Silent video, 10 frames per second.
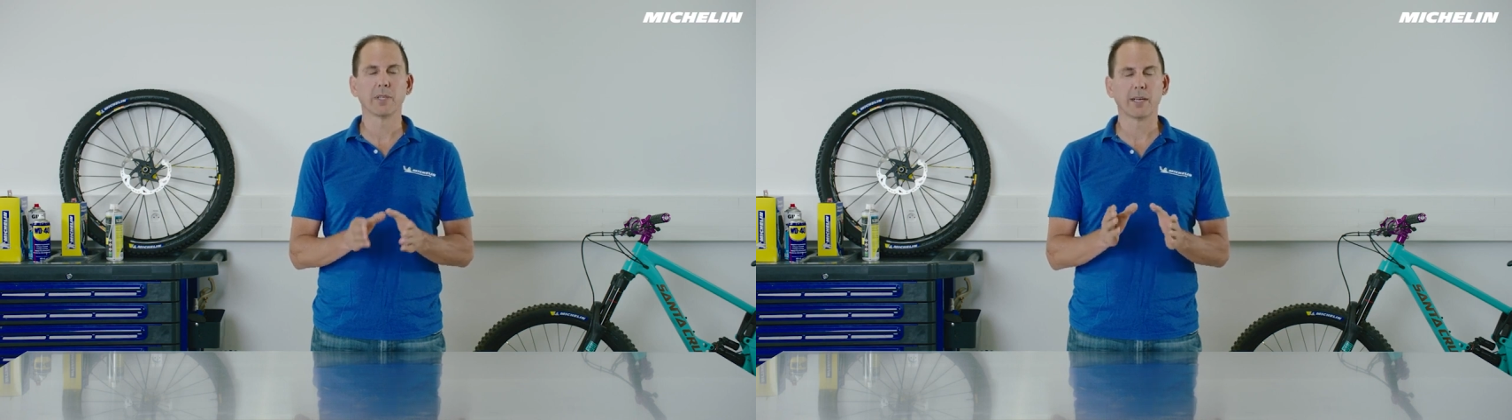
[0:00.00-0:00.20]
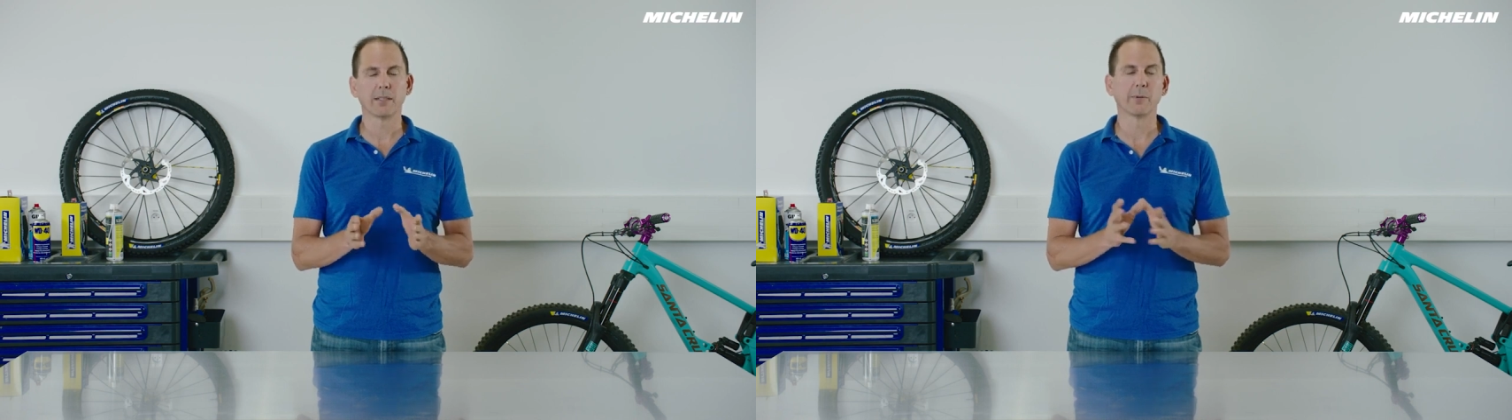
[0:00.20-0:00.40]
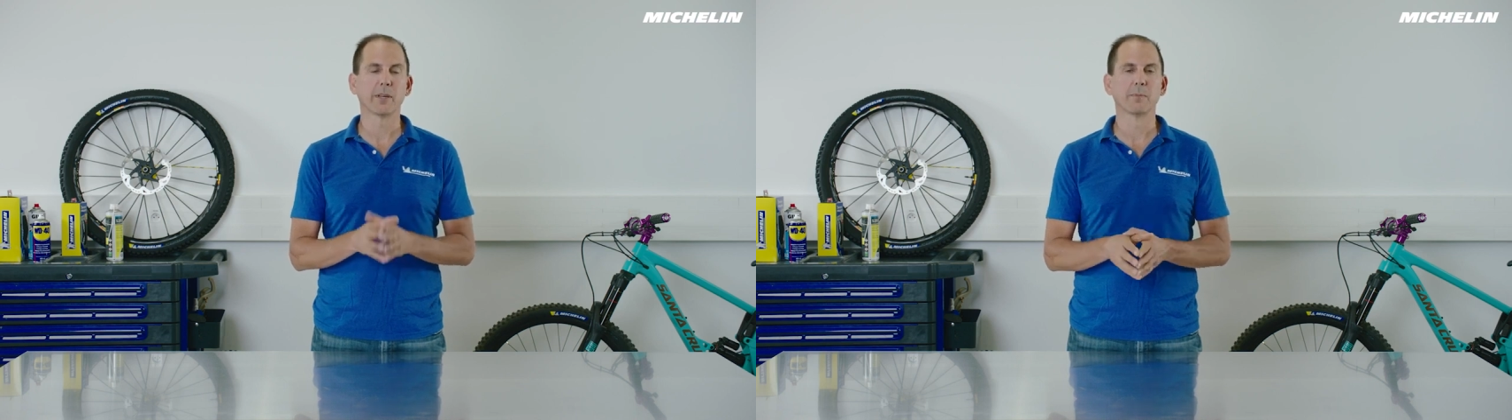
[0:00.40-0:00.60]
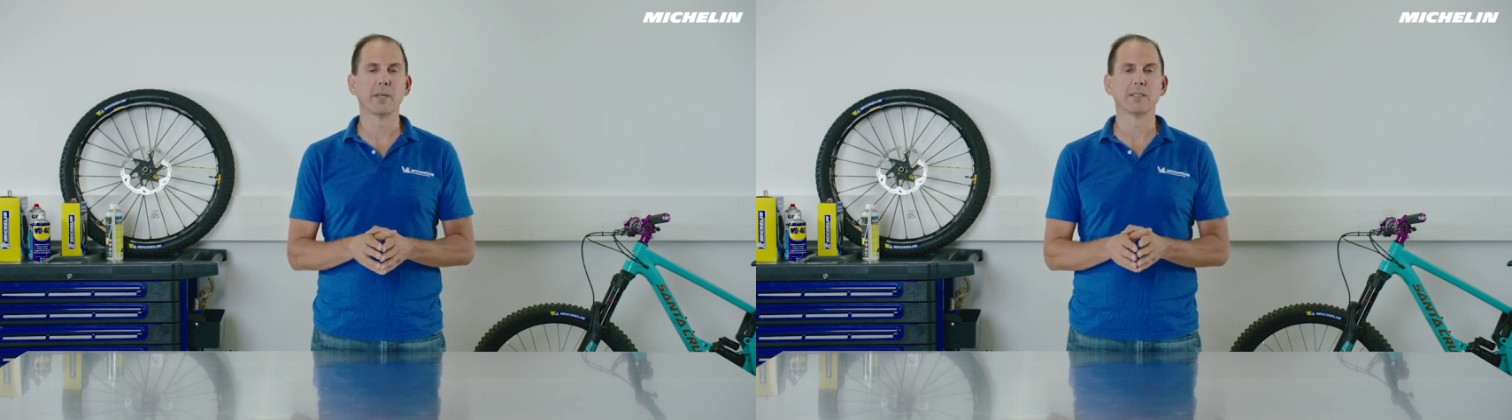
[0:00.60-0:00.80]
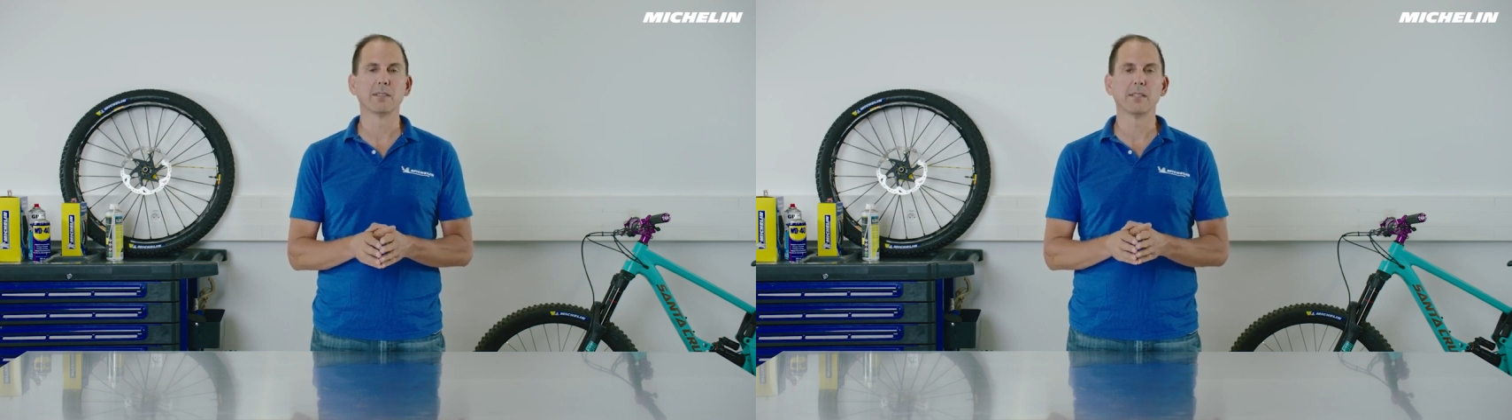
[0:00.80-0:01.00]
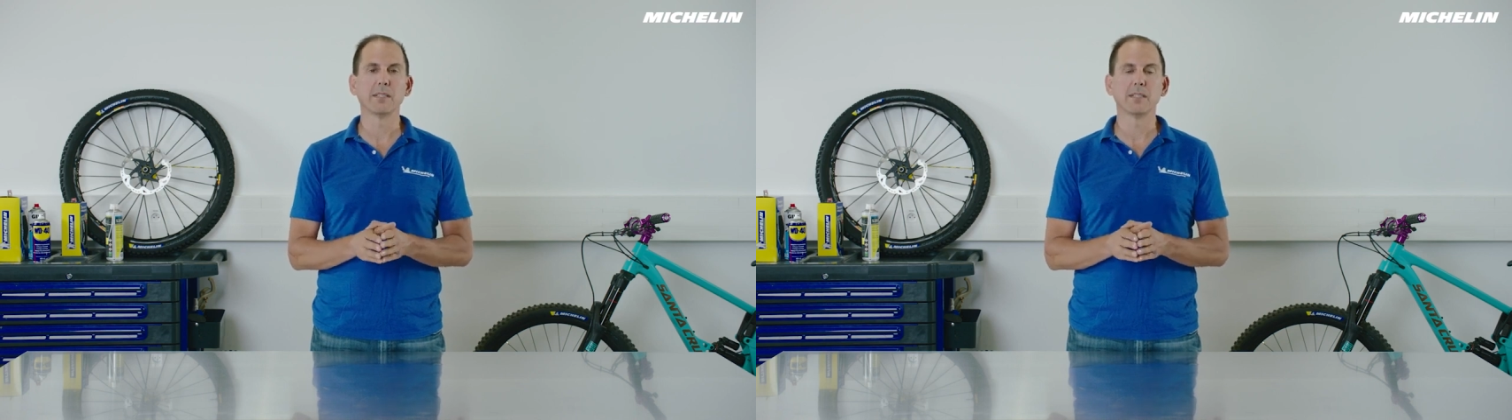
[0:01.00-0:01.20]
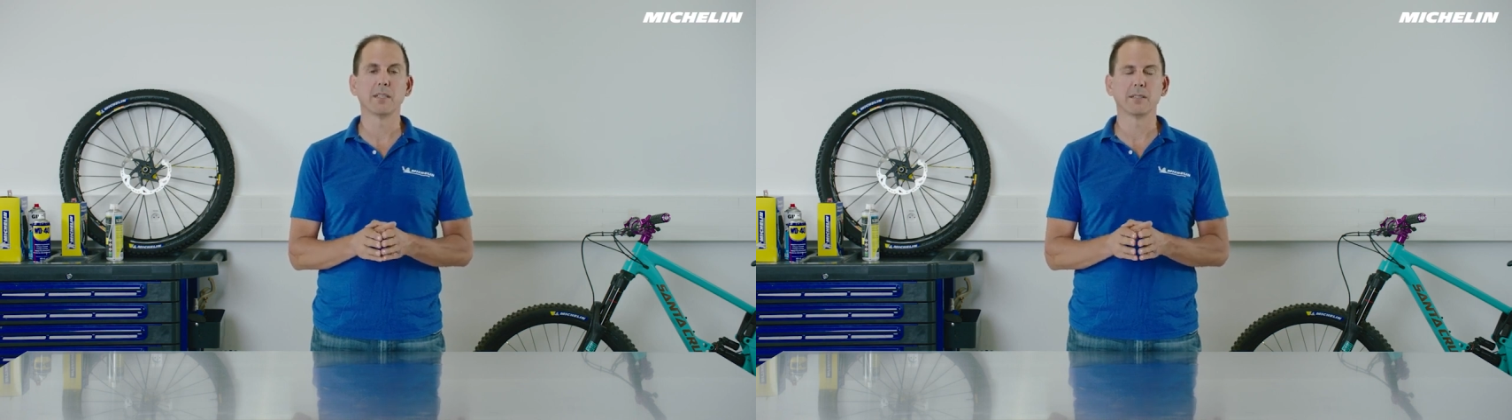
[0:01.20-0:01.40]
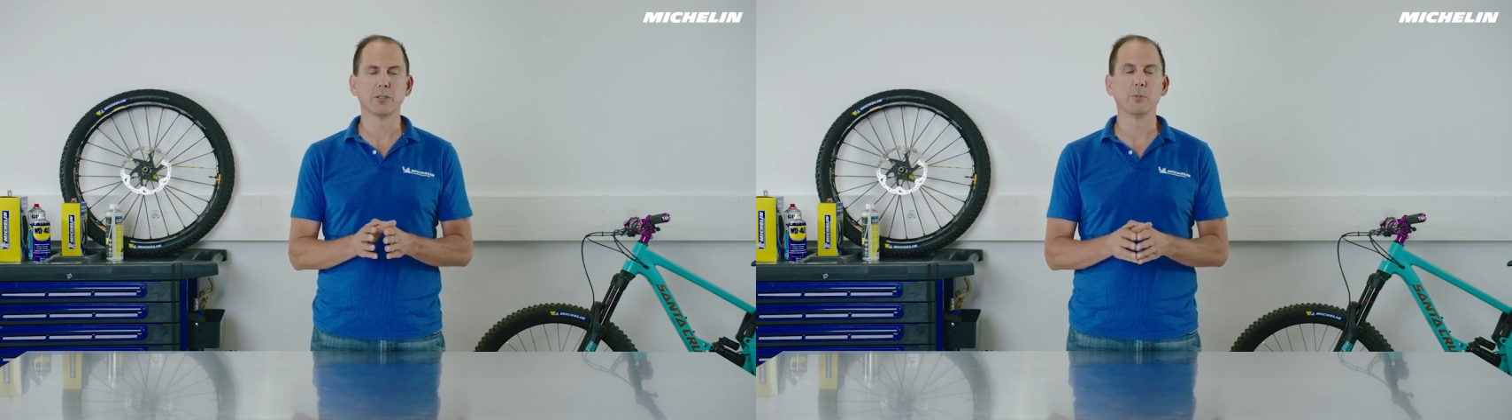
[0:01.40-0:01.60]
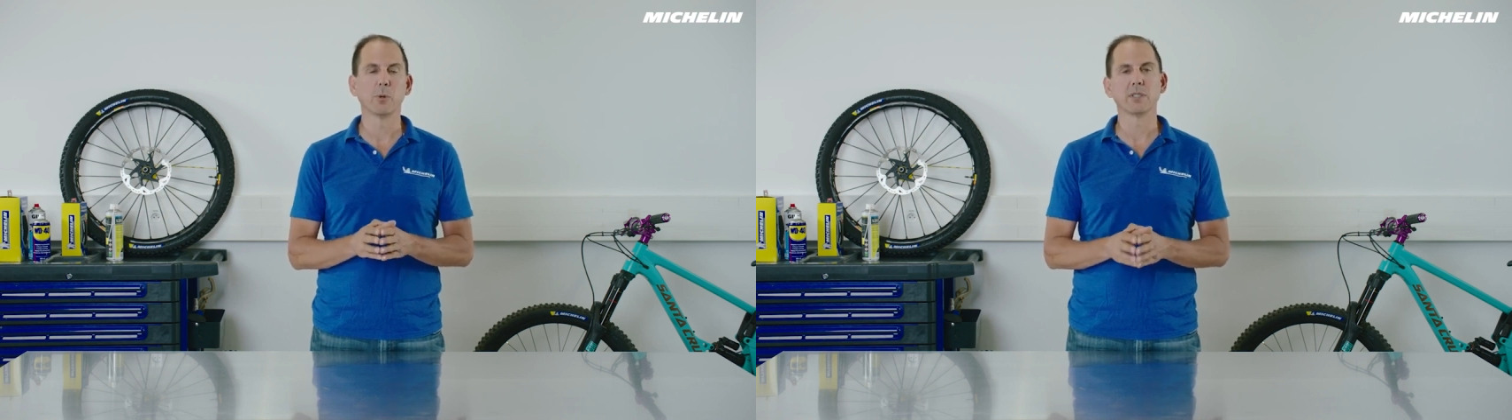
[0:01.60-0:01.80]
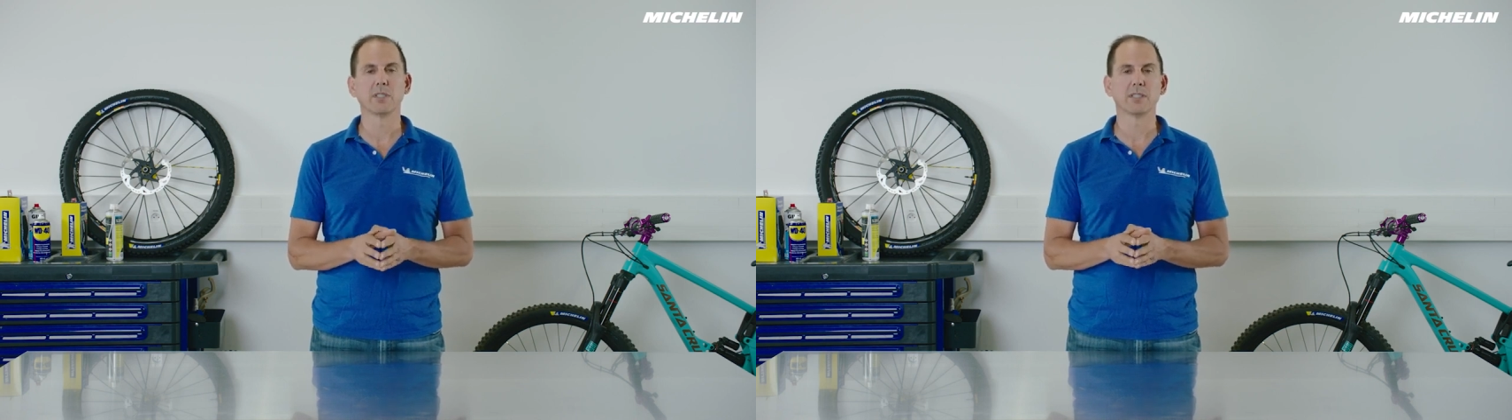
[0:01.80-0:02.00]
we highly recommend the
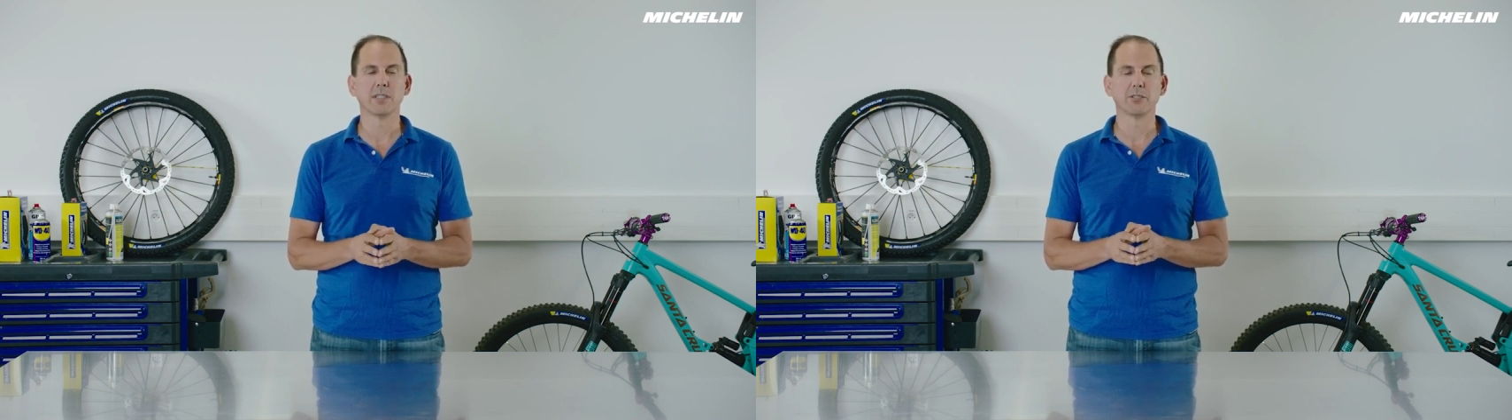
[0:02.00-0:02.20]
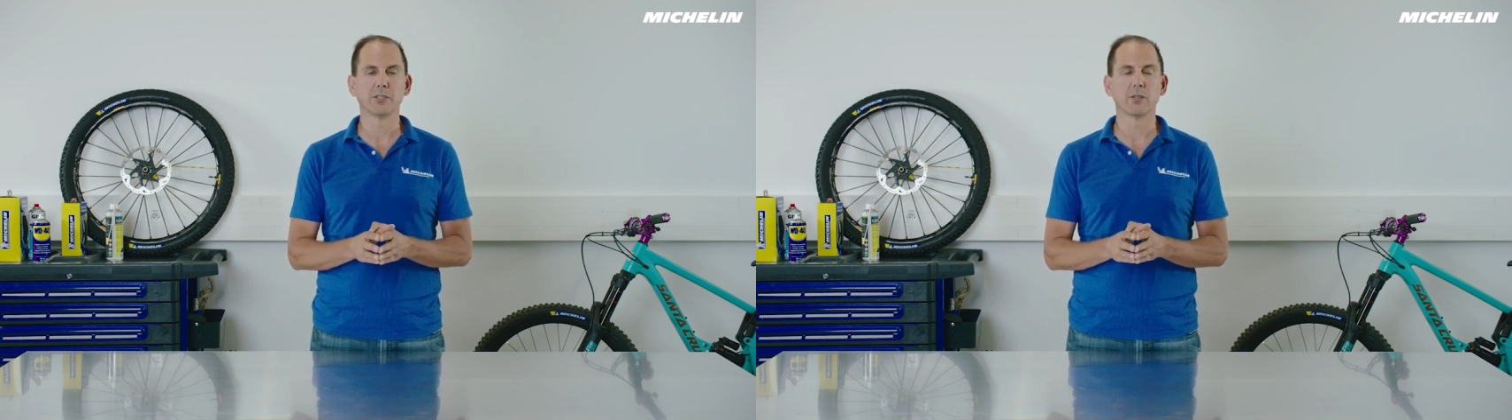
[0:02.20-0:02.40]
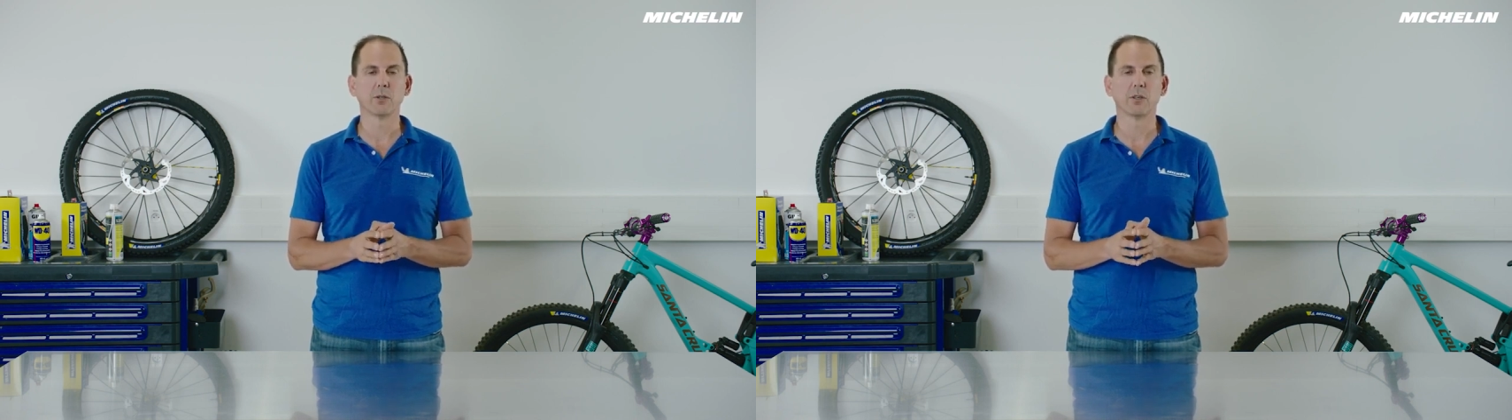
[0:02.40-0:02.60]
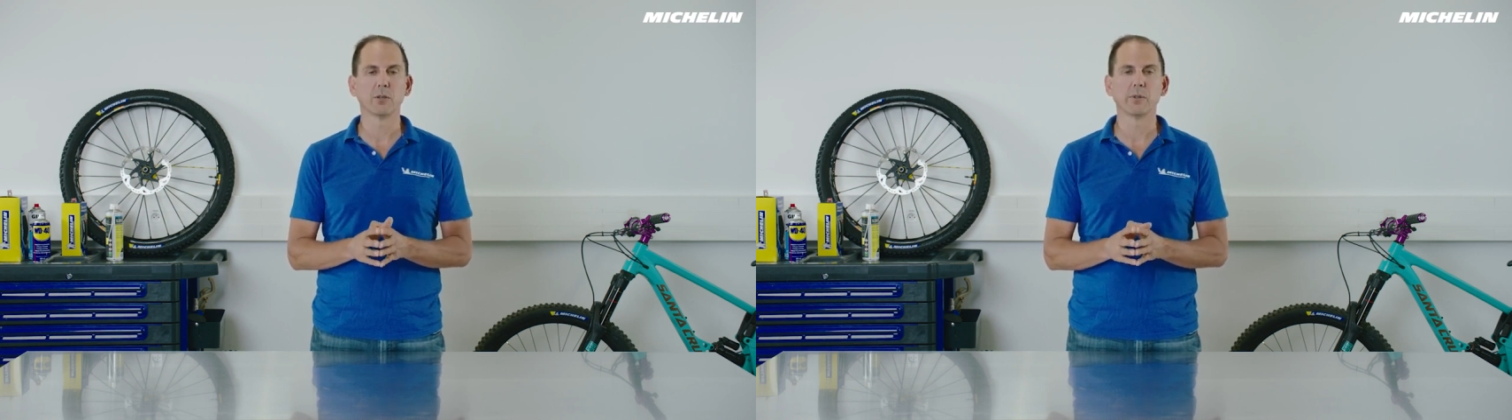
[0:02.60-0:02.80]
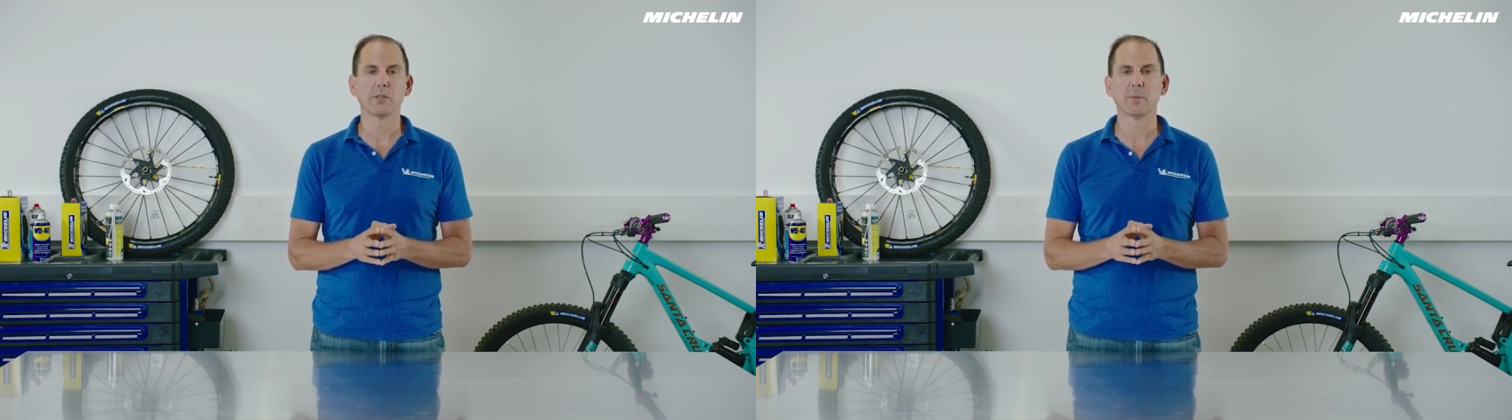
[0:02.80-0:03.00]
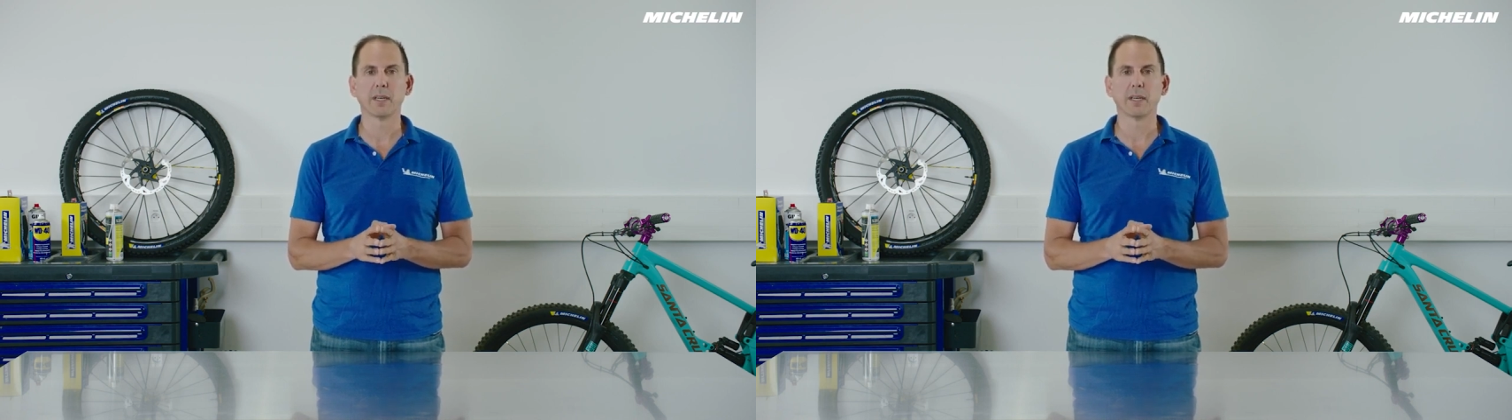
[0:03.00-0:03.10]
2.6 inch to go along with your